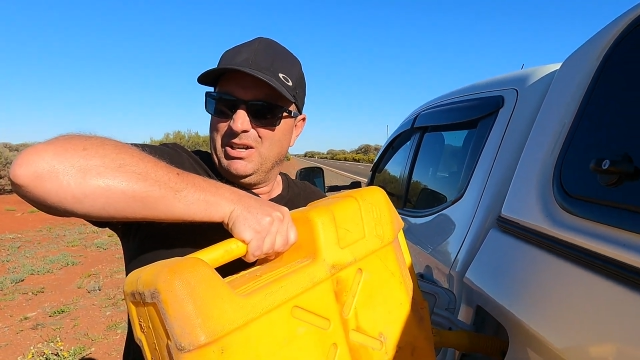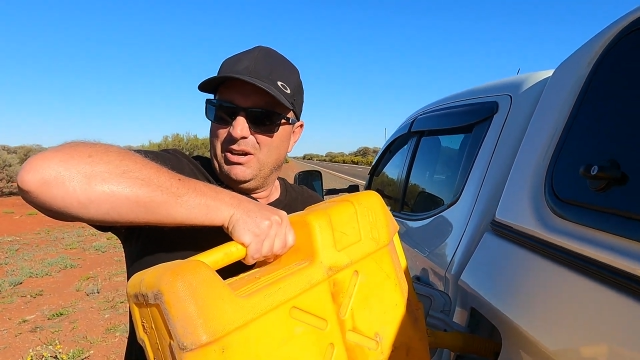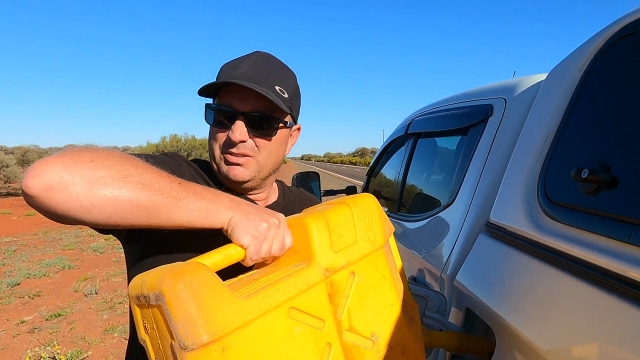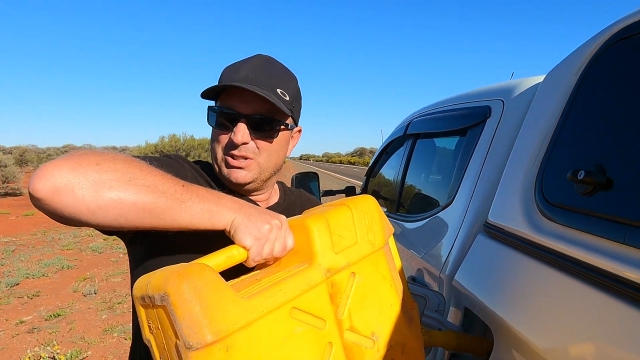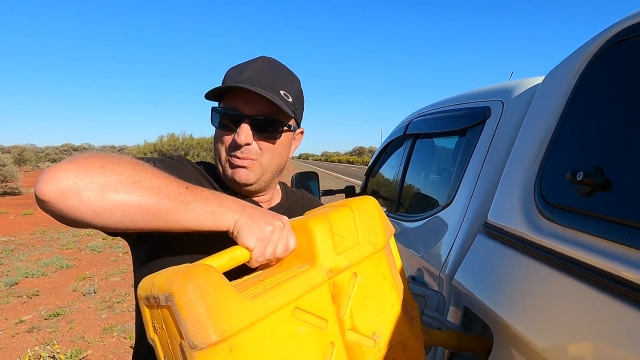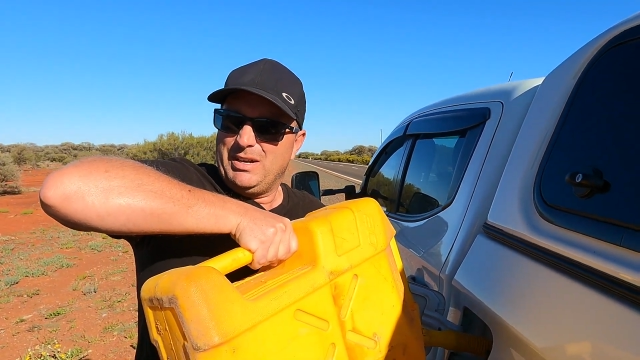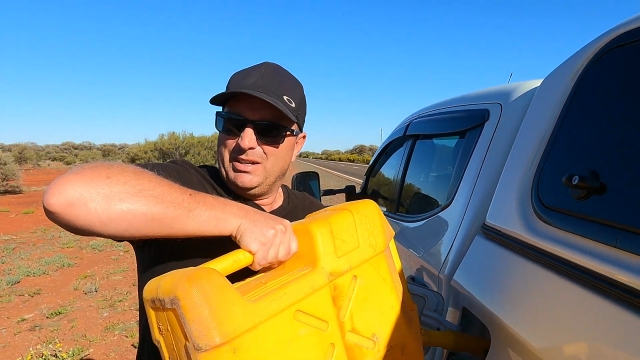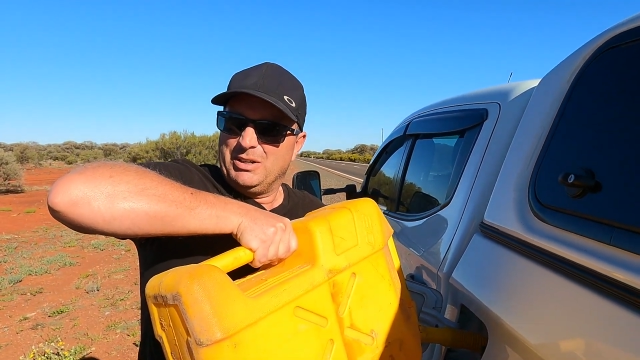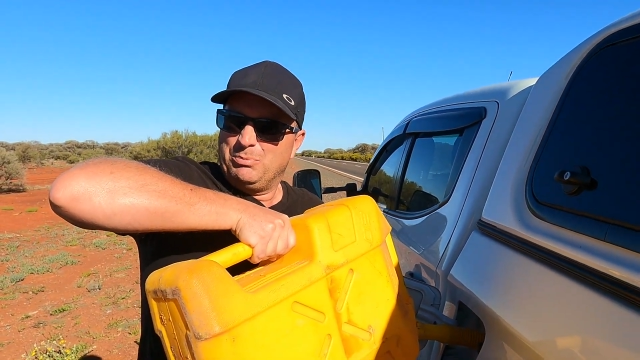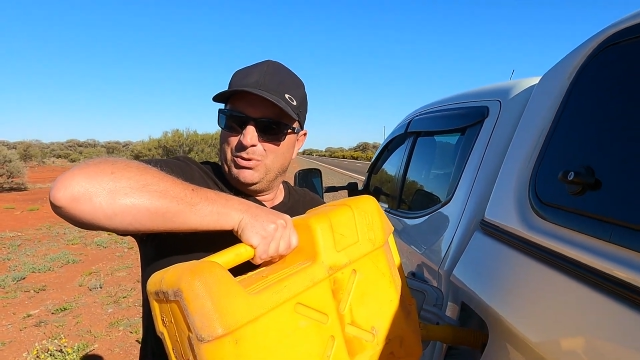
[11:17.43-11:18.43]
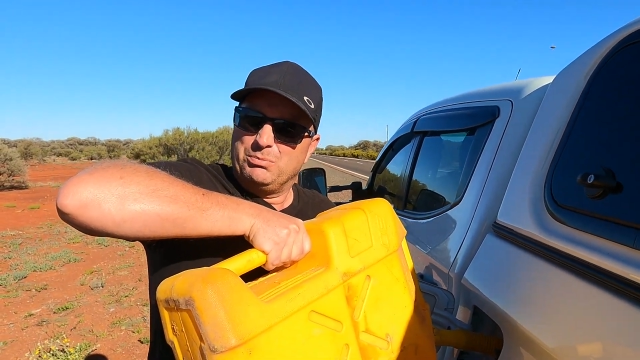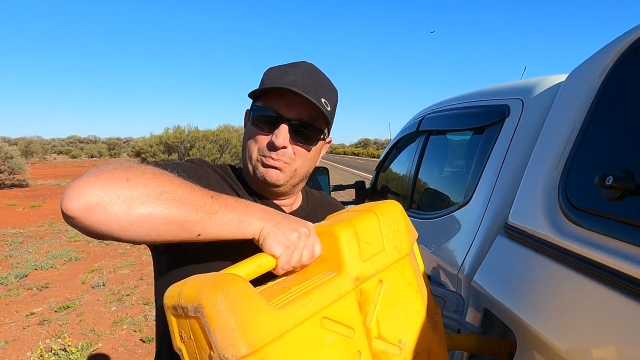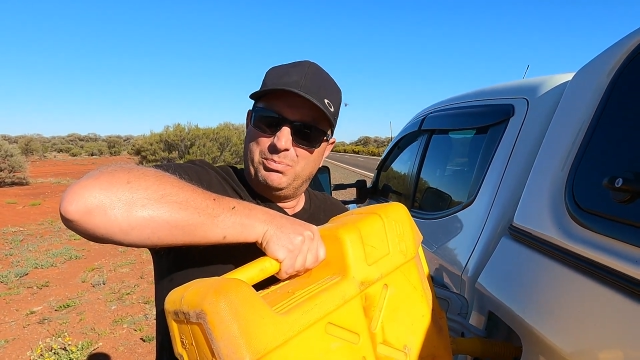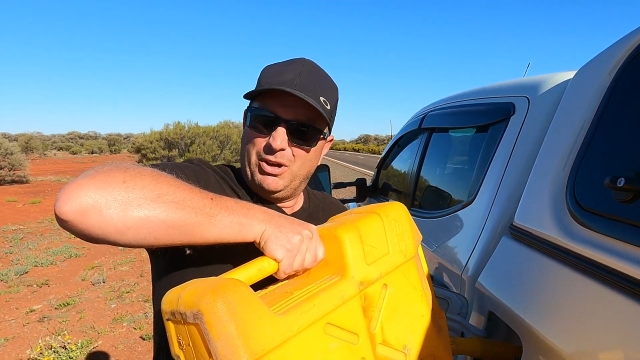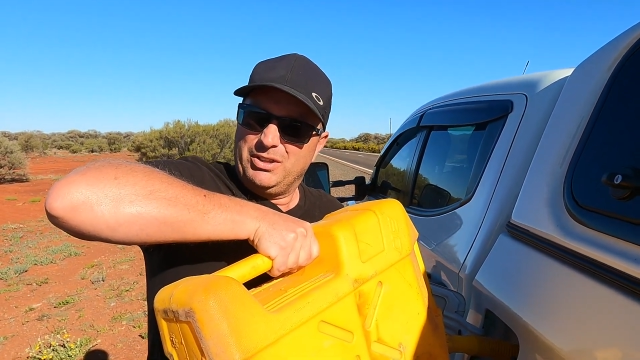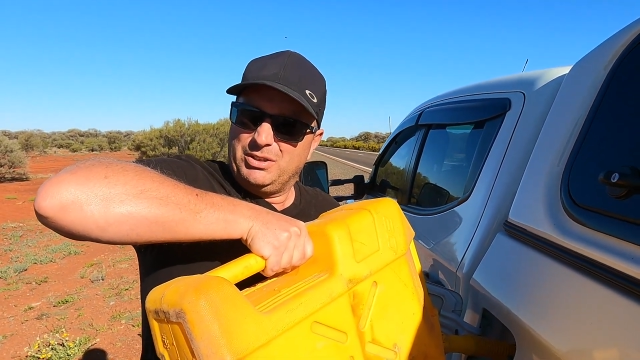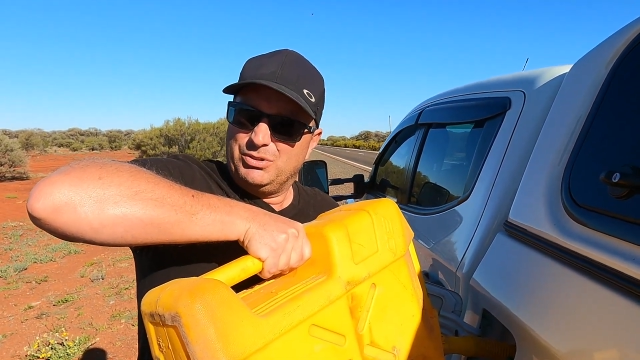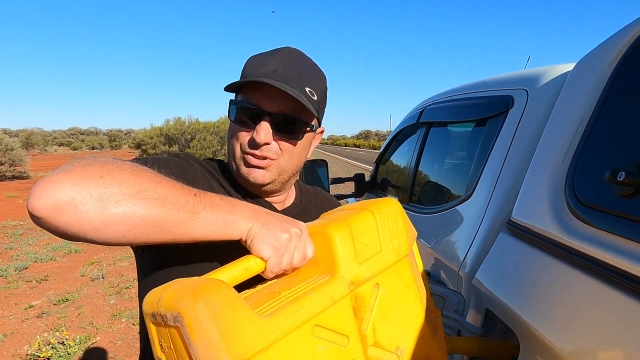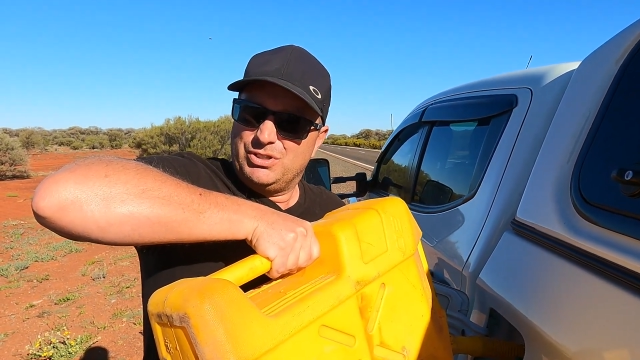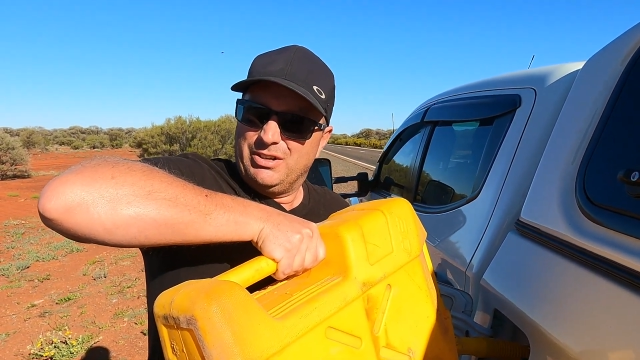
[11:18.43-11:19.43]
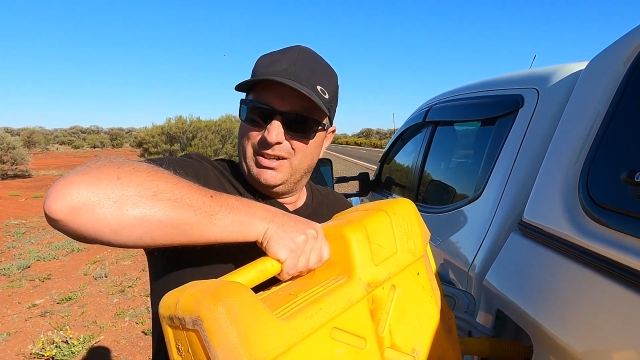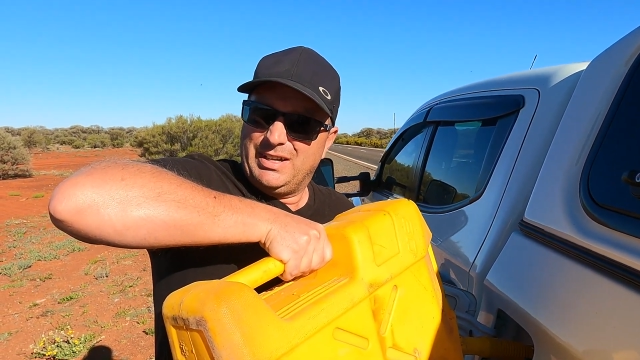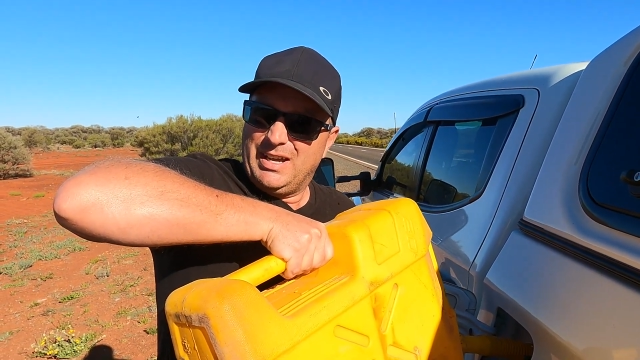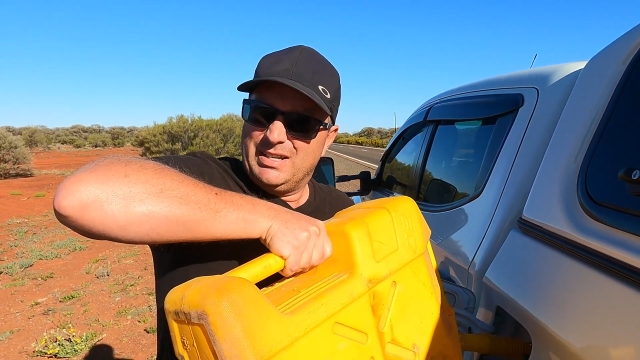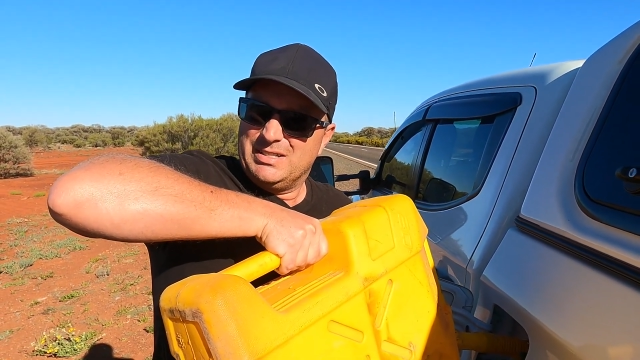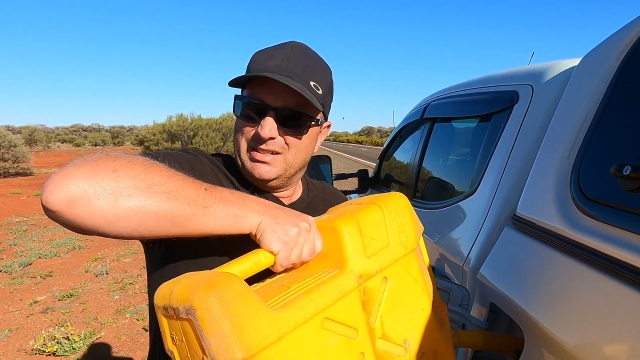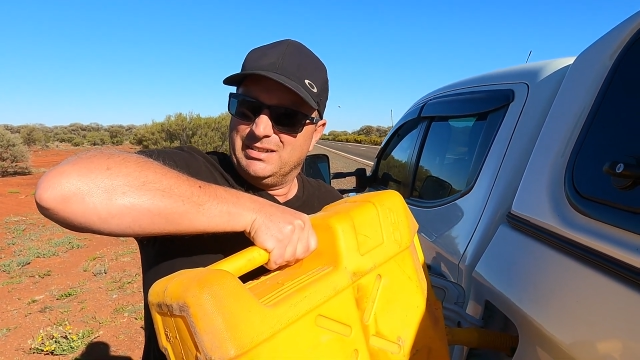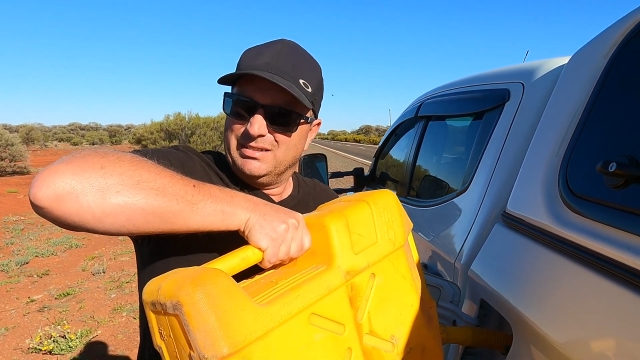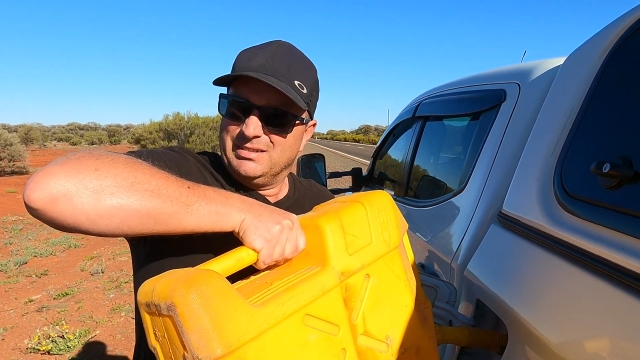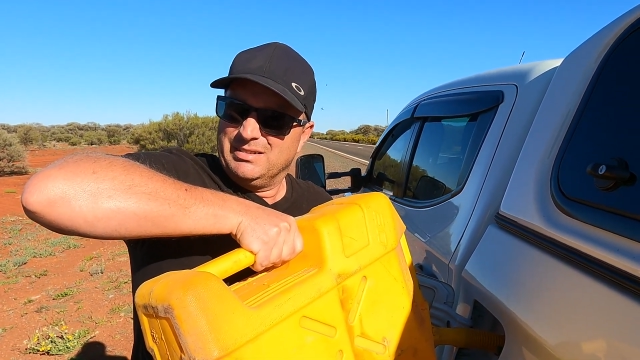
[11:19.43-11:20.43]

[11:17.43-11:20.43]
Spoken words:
was expecting to put both jerry cans in.